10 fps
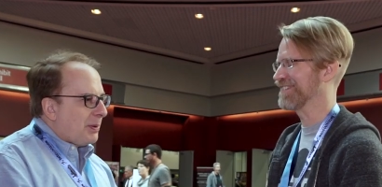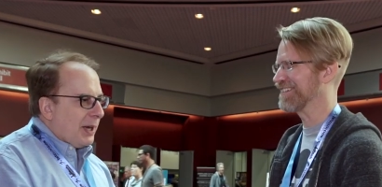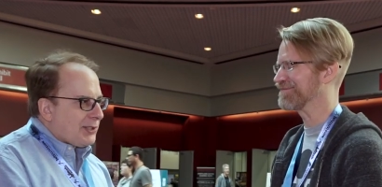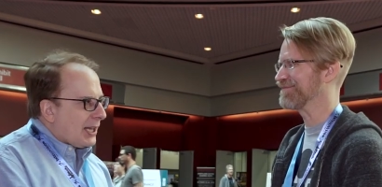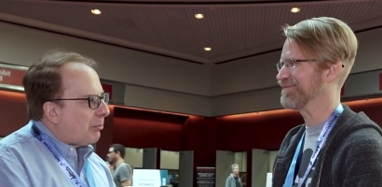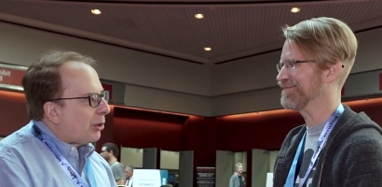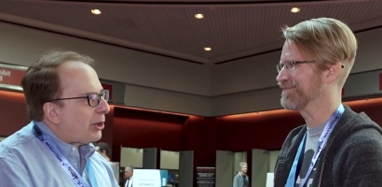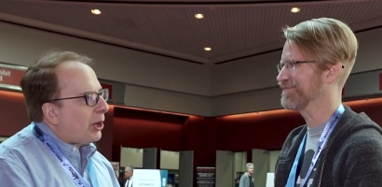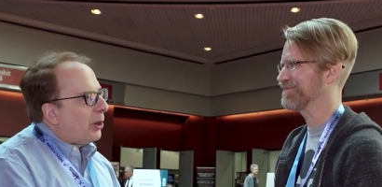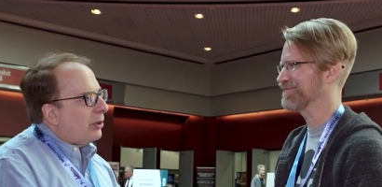Speaker 1: assemble
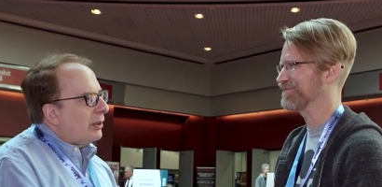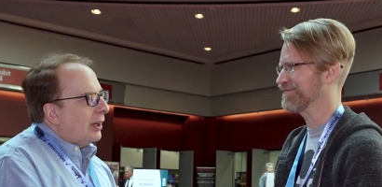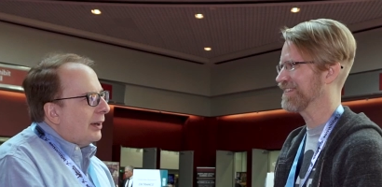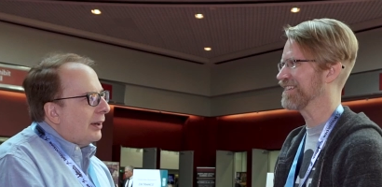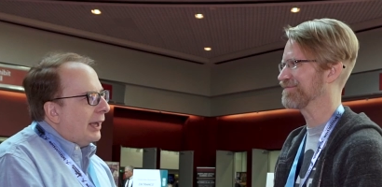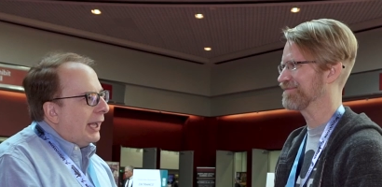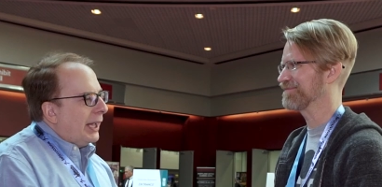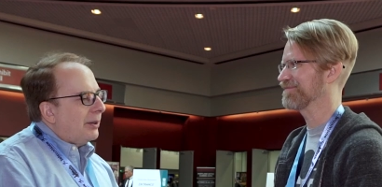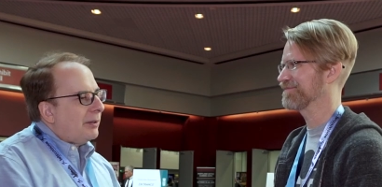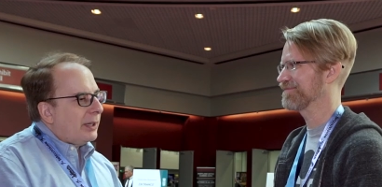the code,
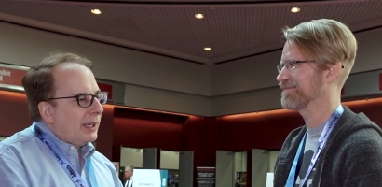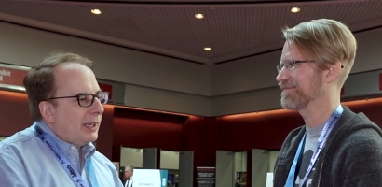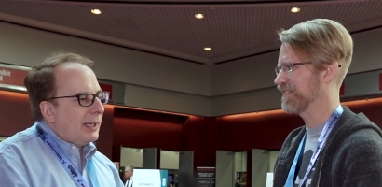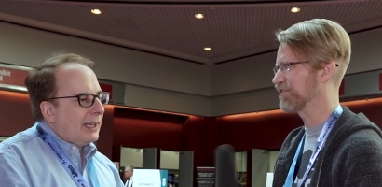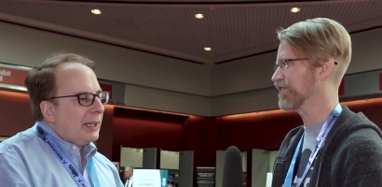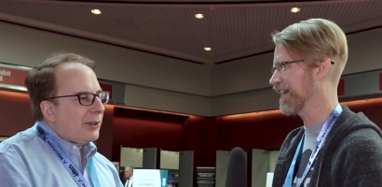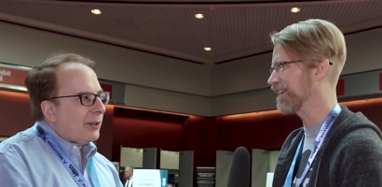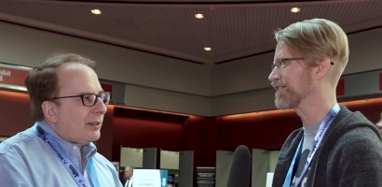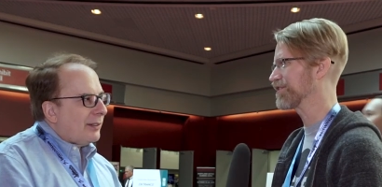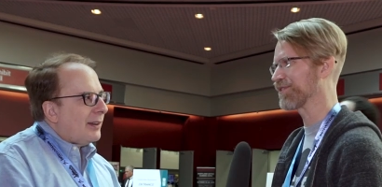and
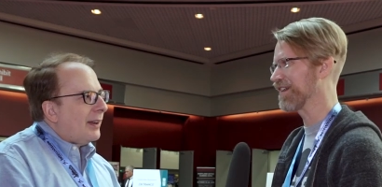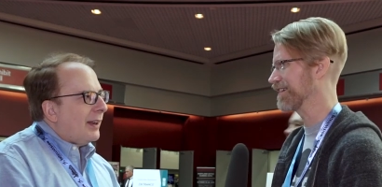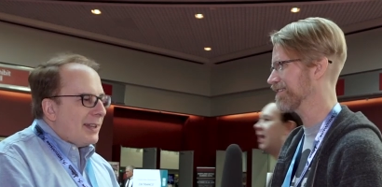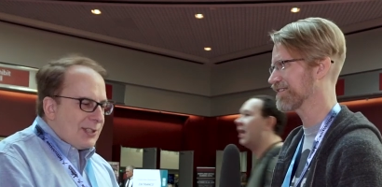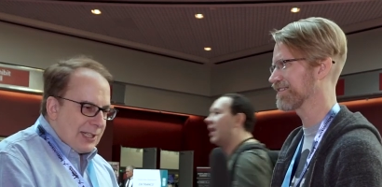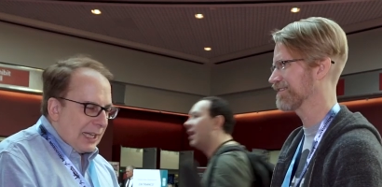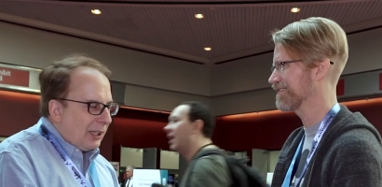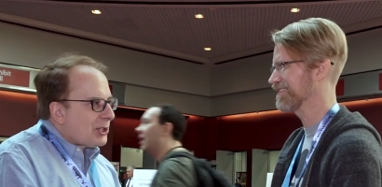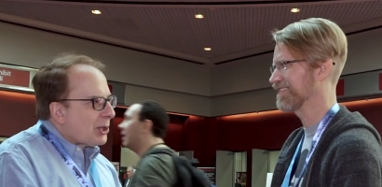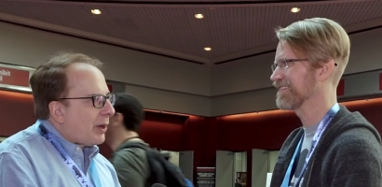Stella to run it. And
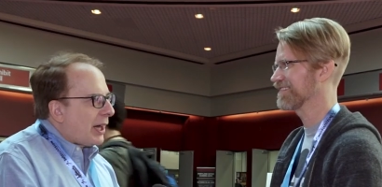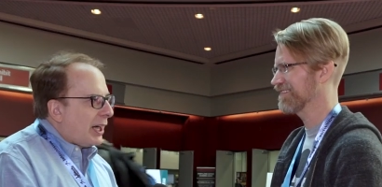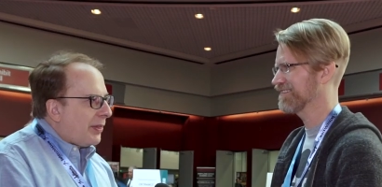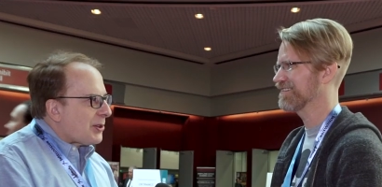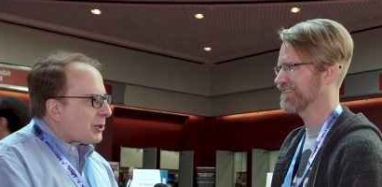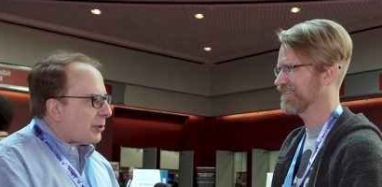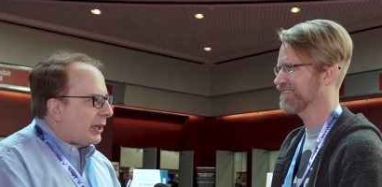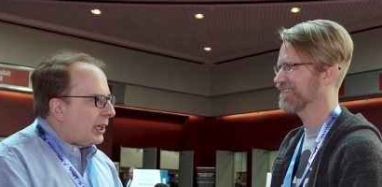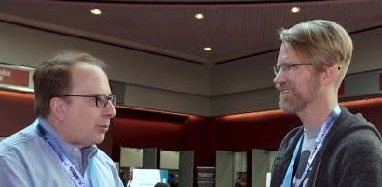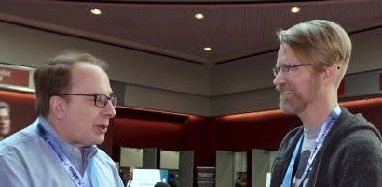Stella to run it on the
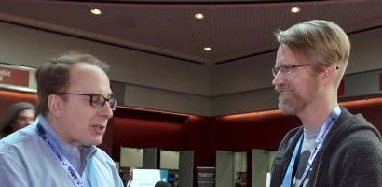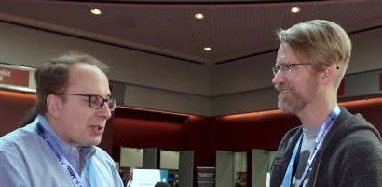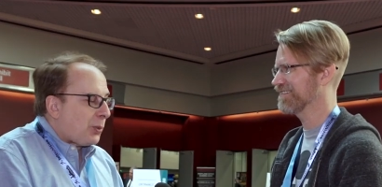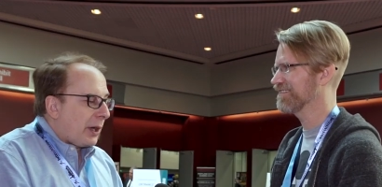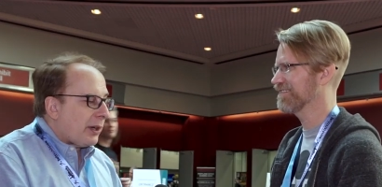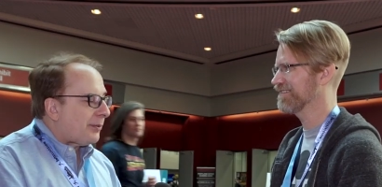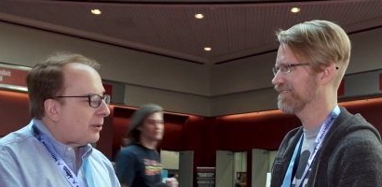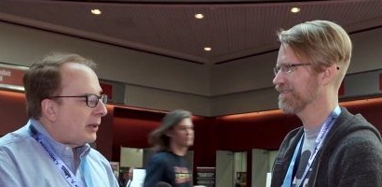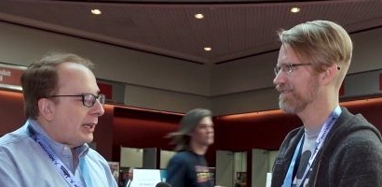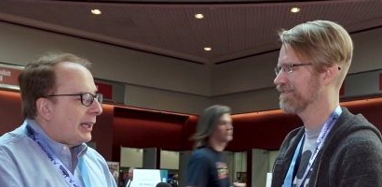screen, which is
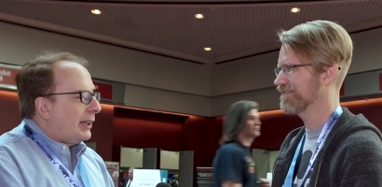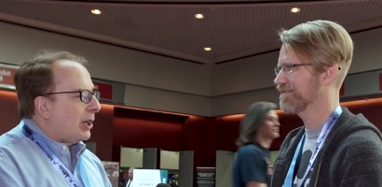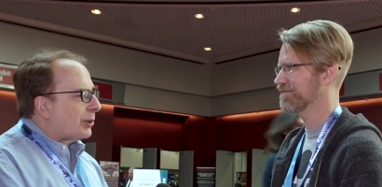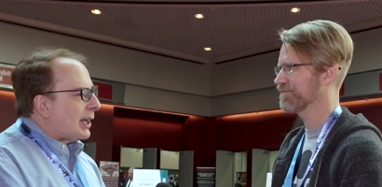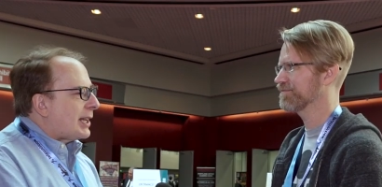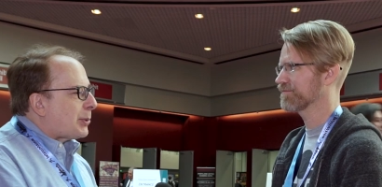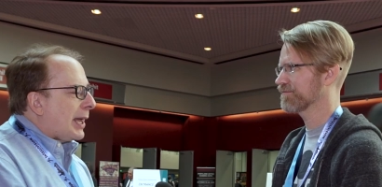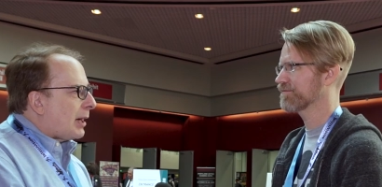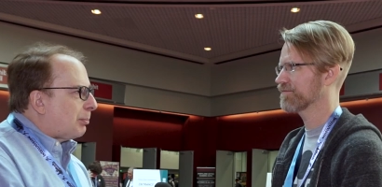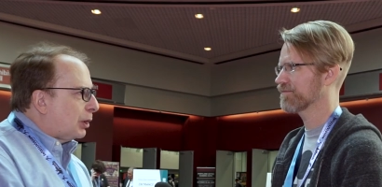wonderful. In the old days, we
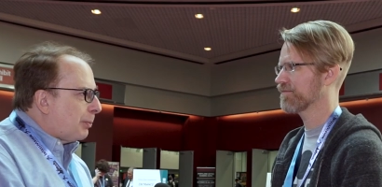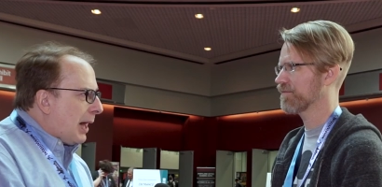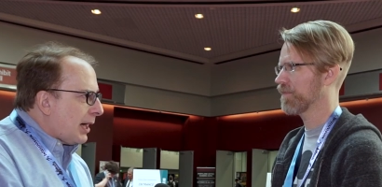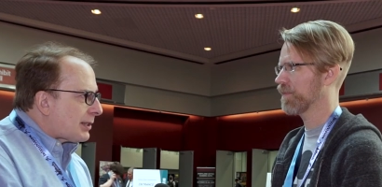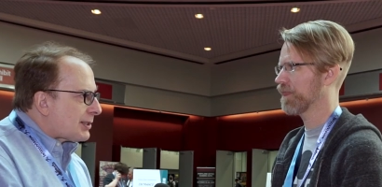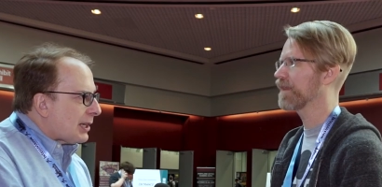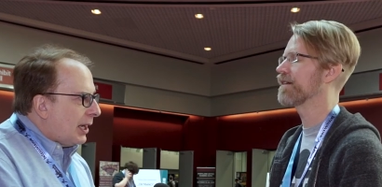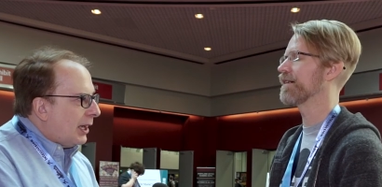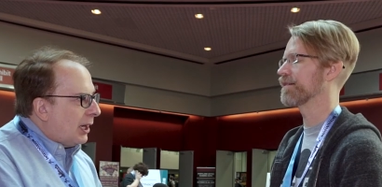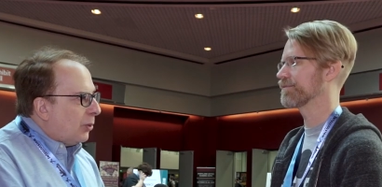had a blue box
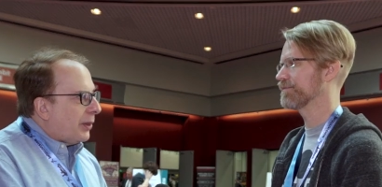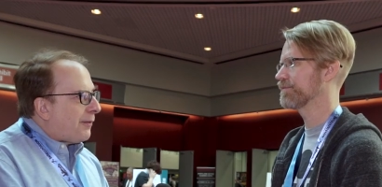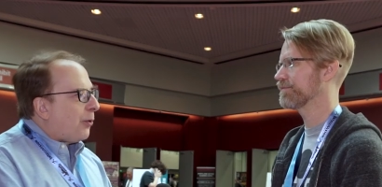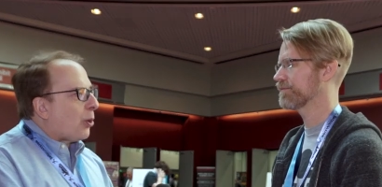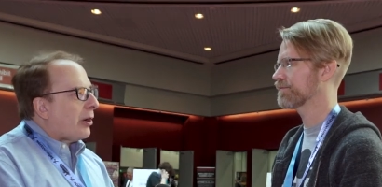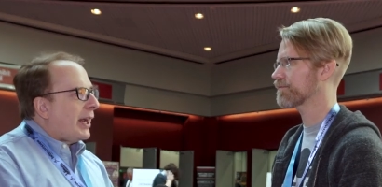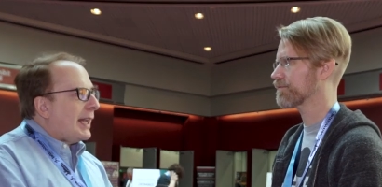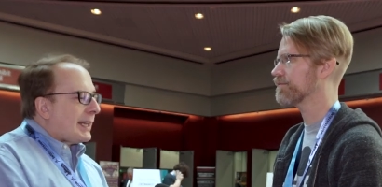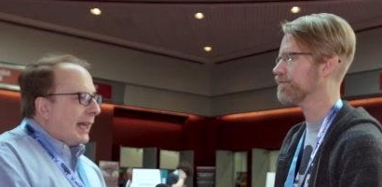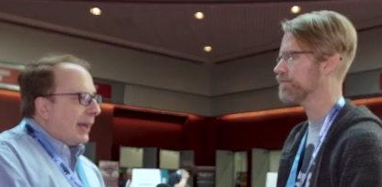with four
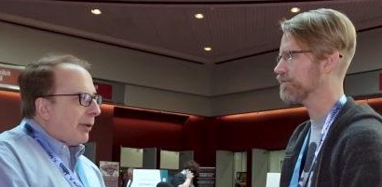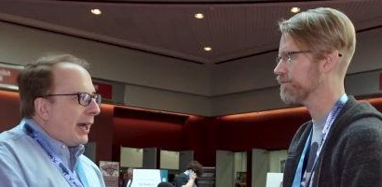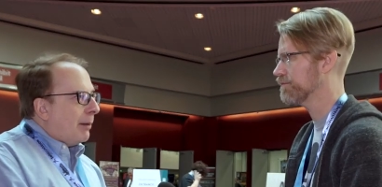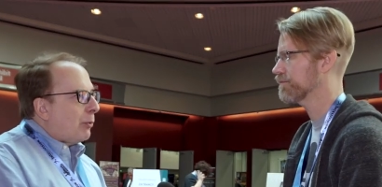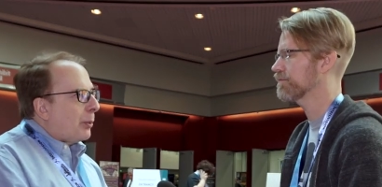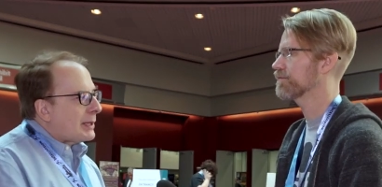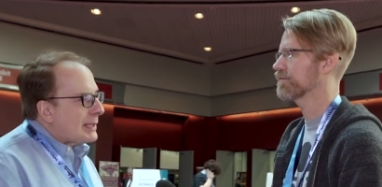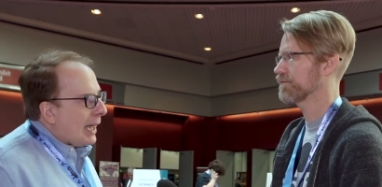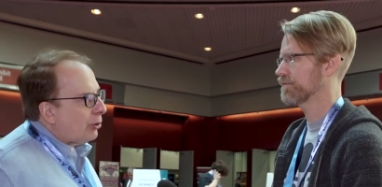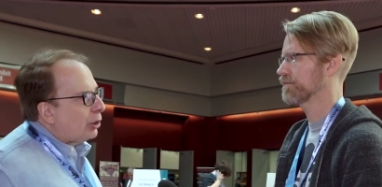eight K RAM. We would
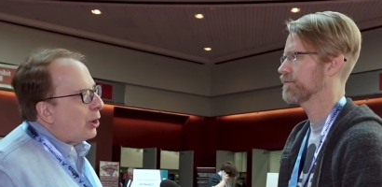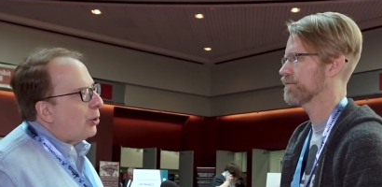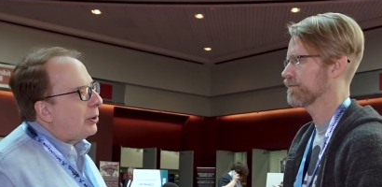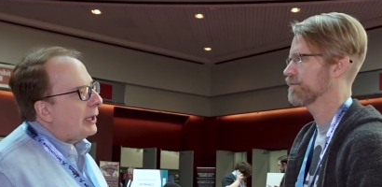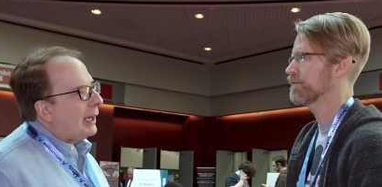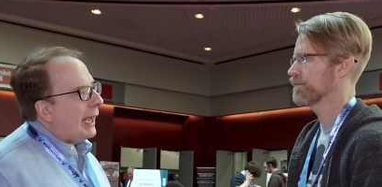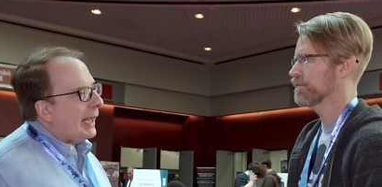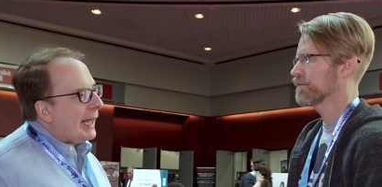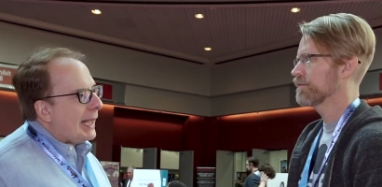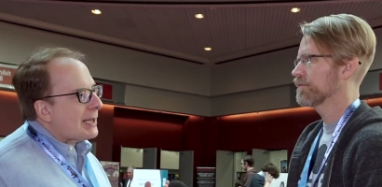download
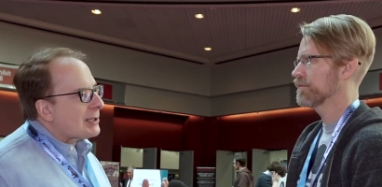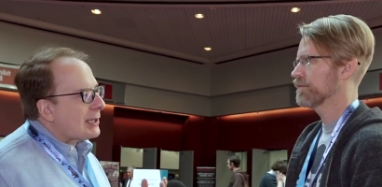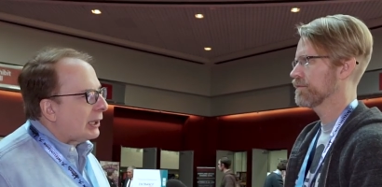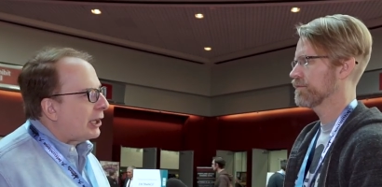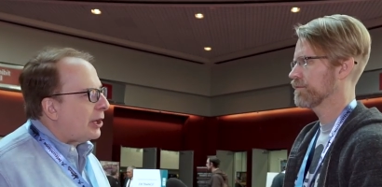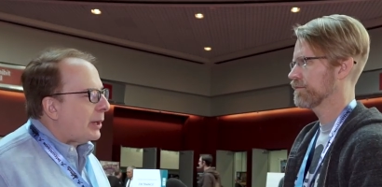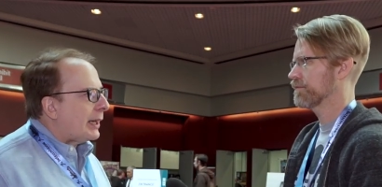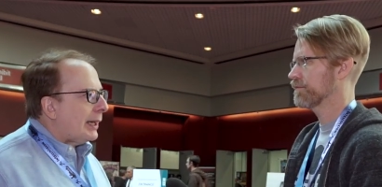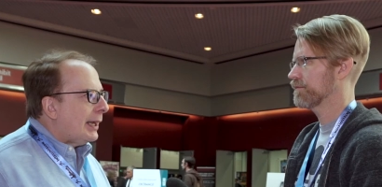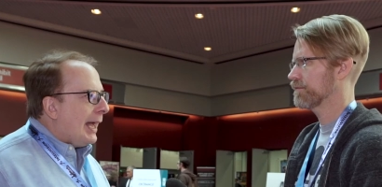and had a Stella unit
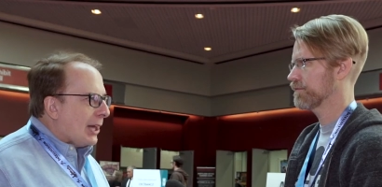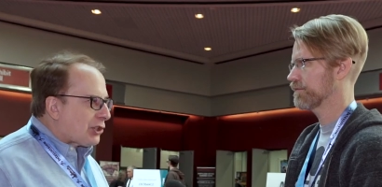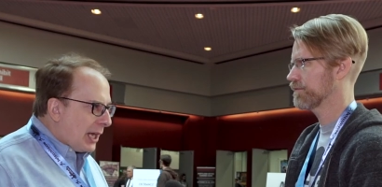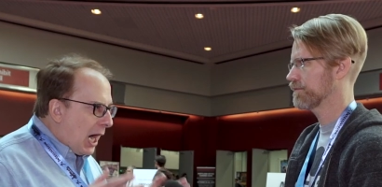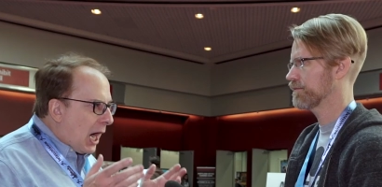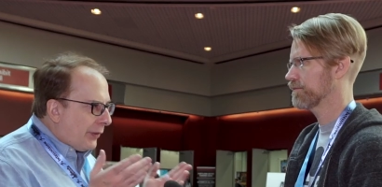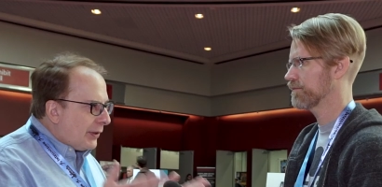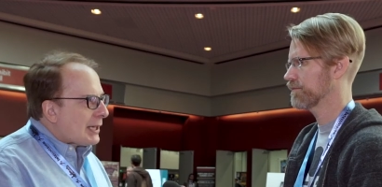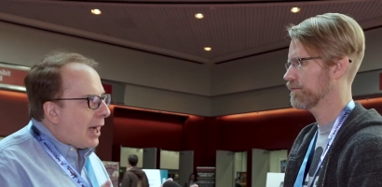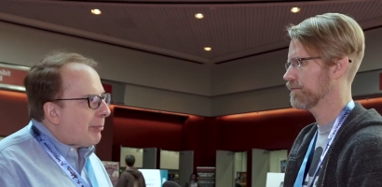actually on
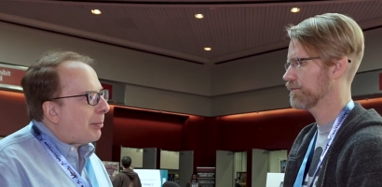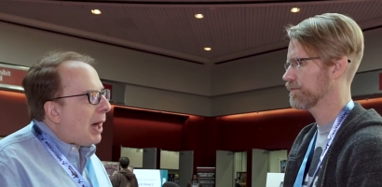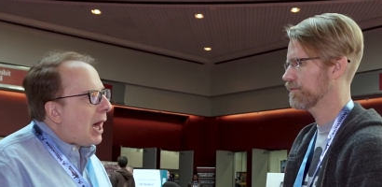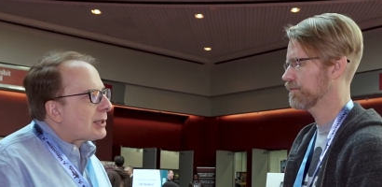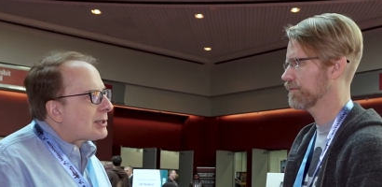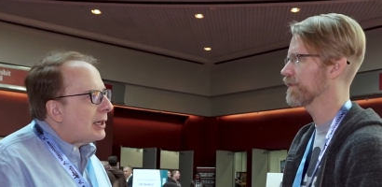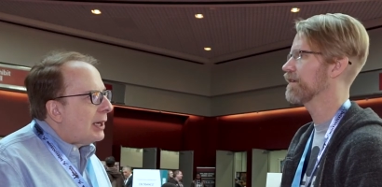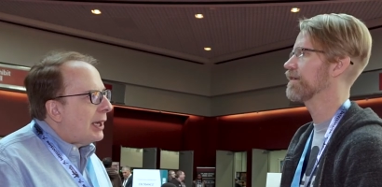the top of the box